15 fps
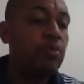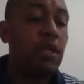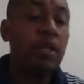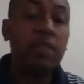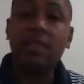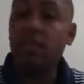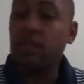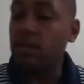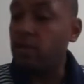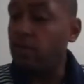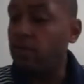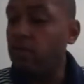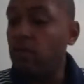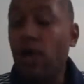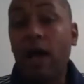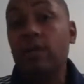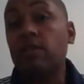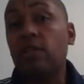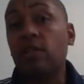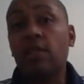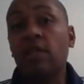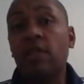But let's get a few
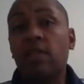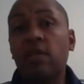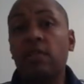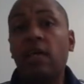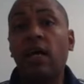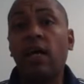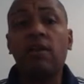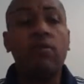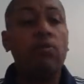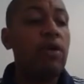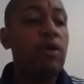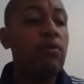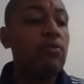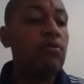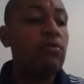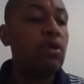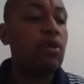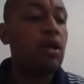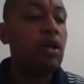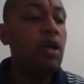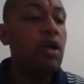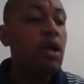house cleaning things out of the way real quick.